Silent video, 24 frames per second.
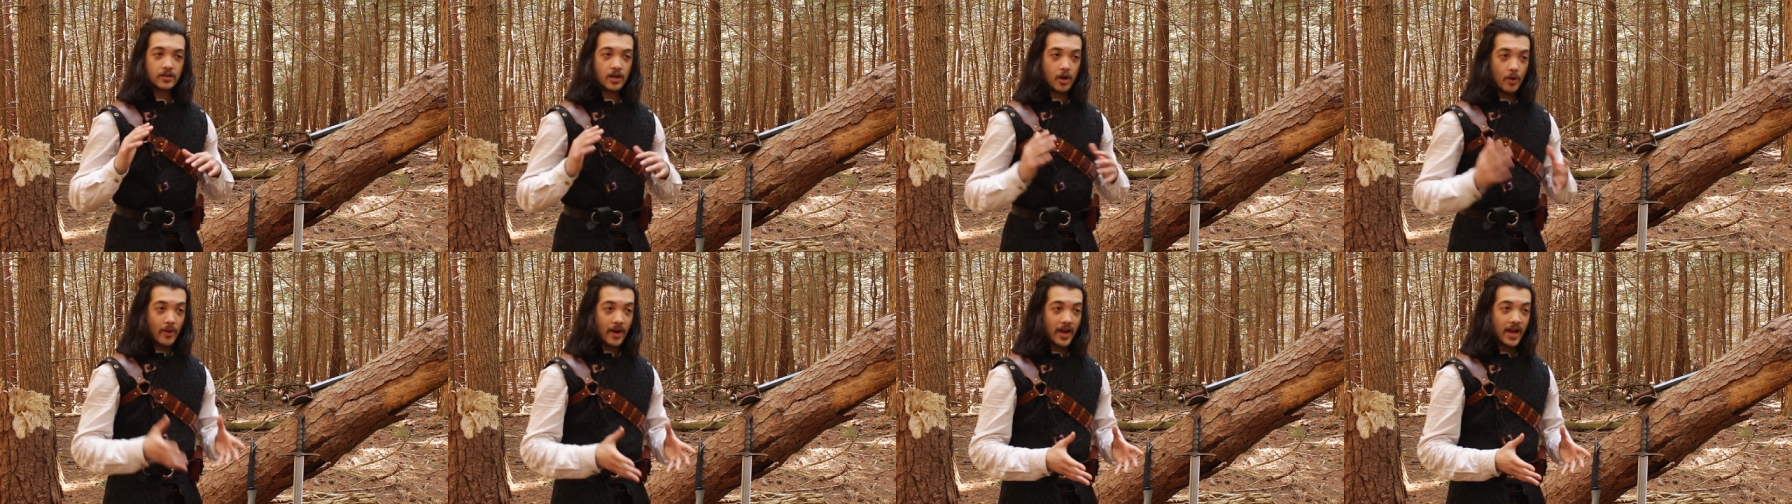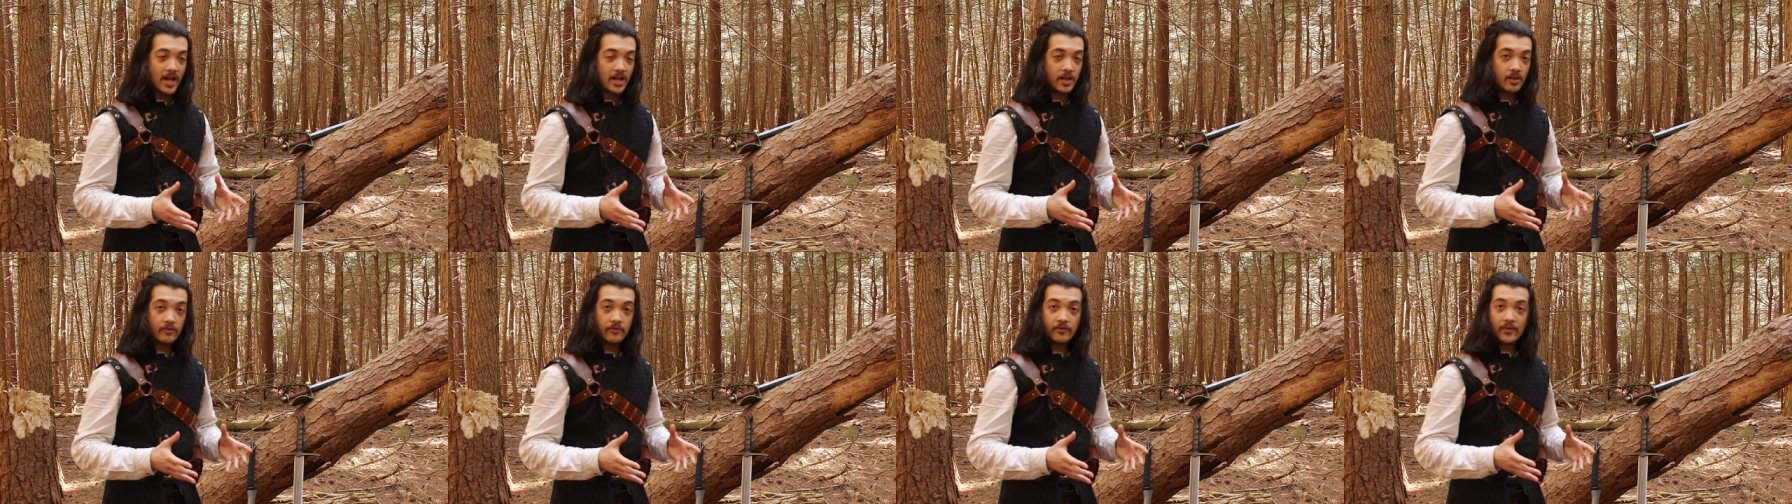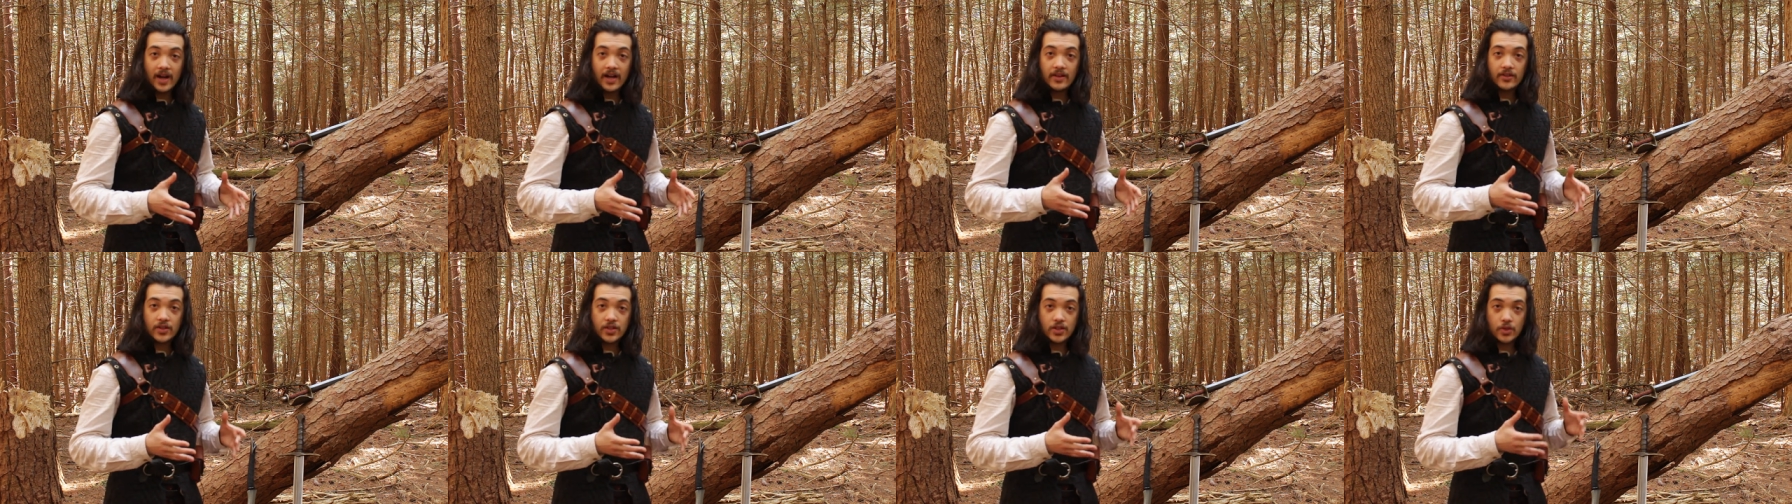Go ahead and
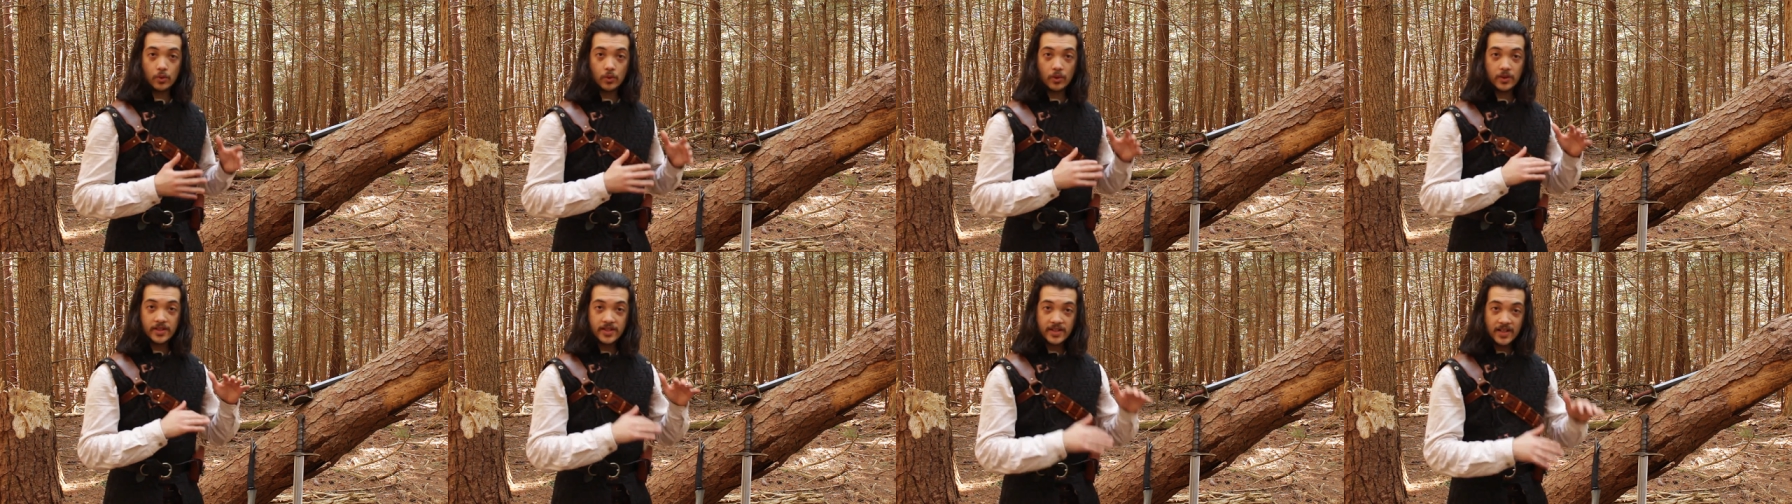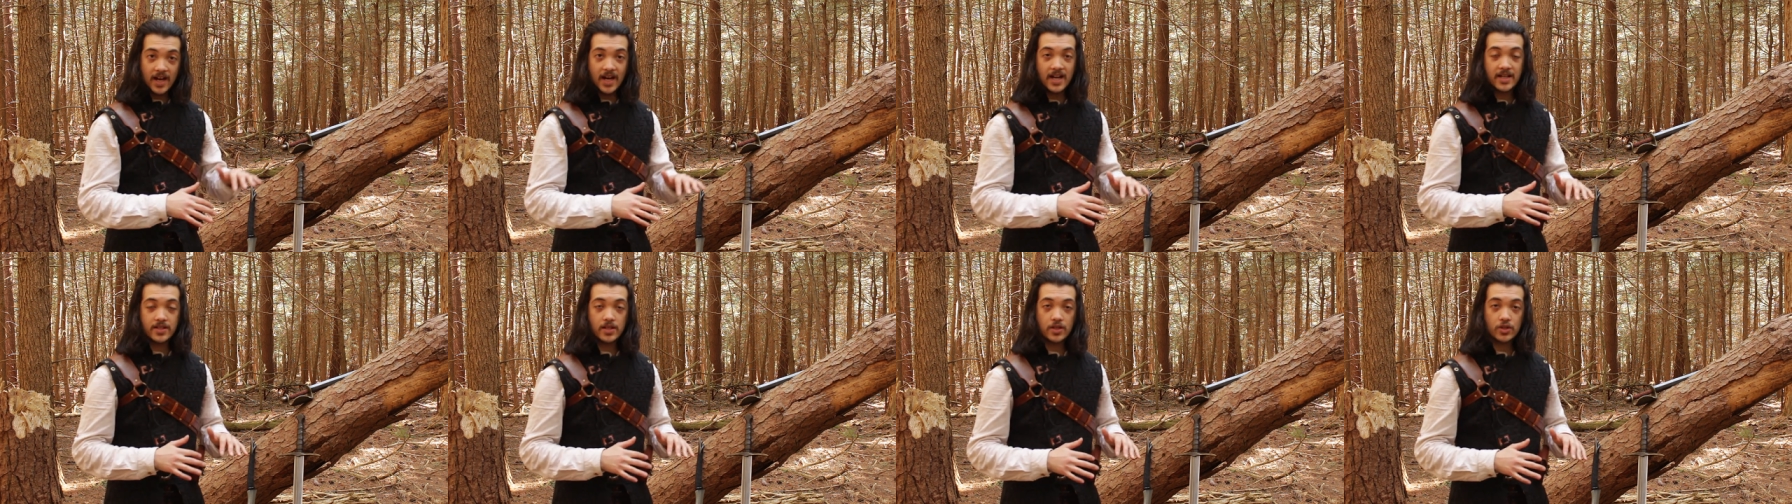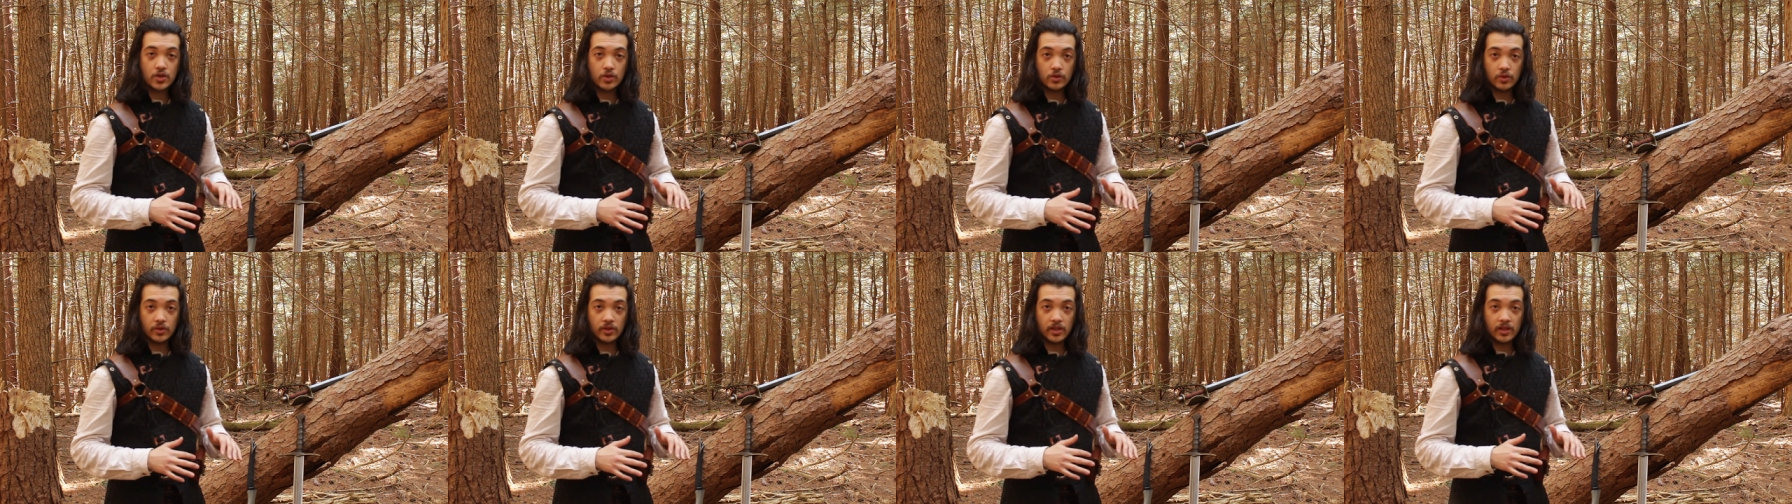find the sword size that
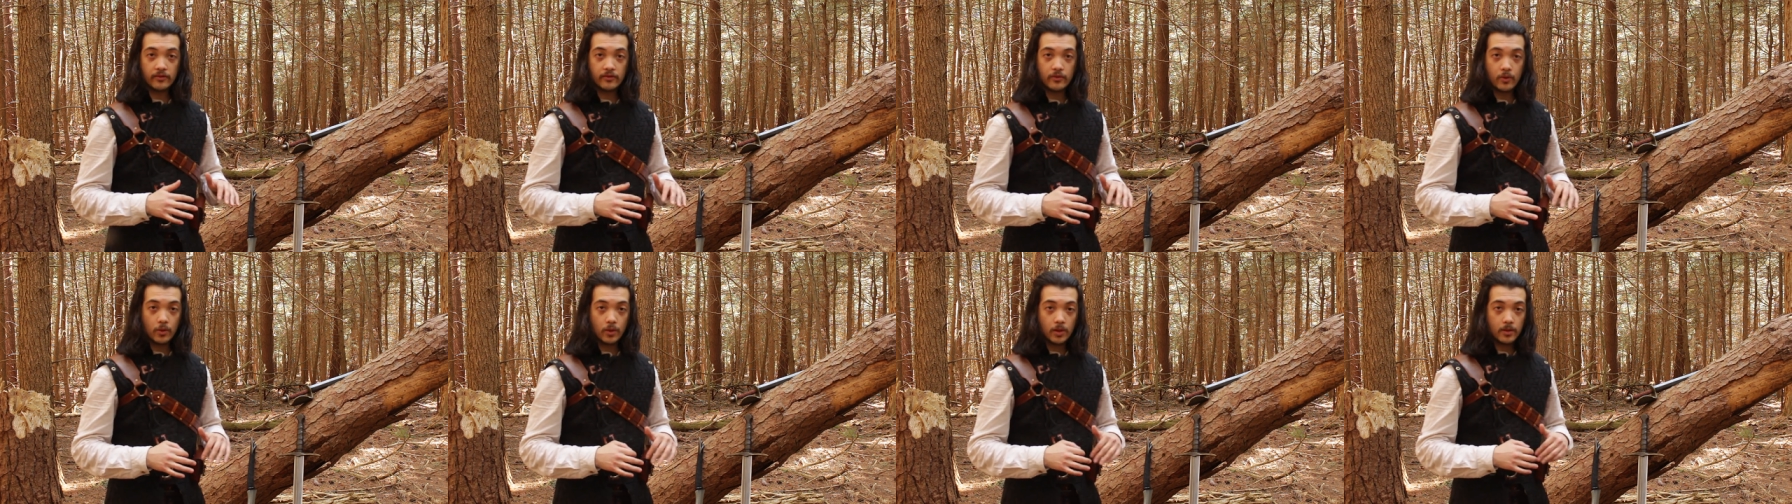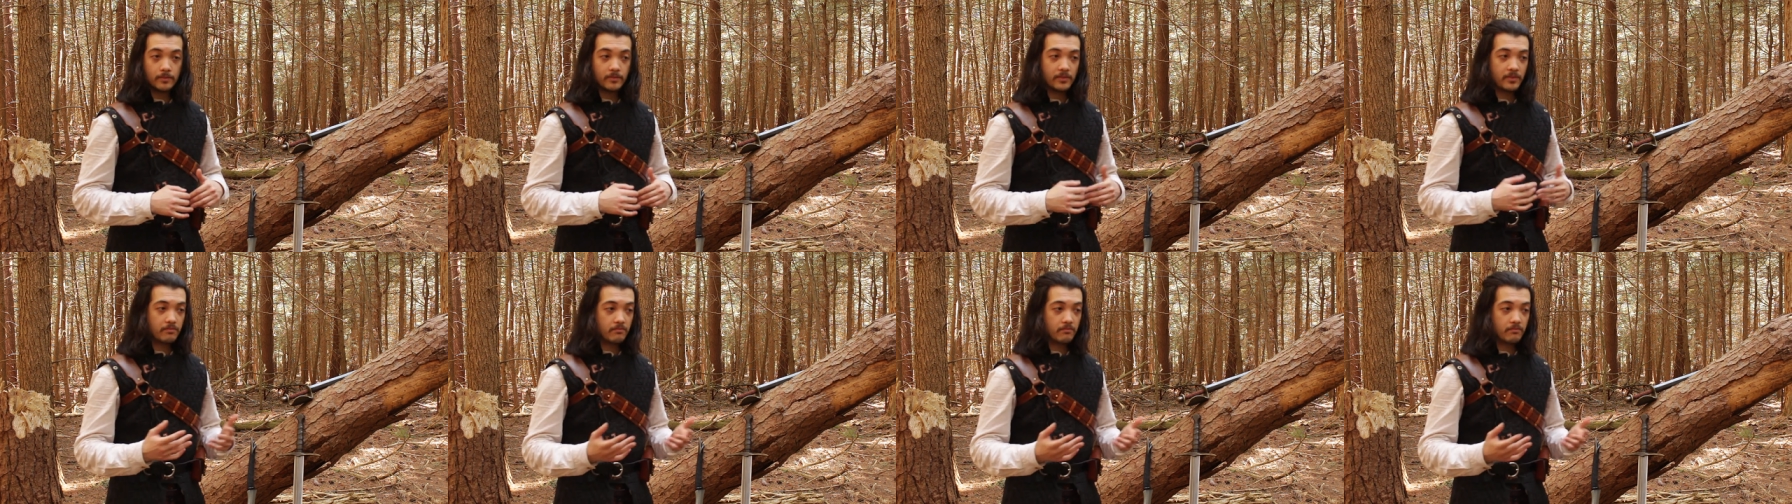you're looking for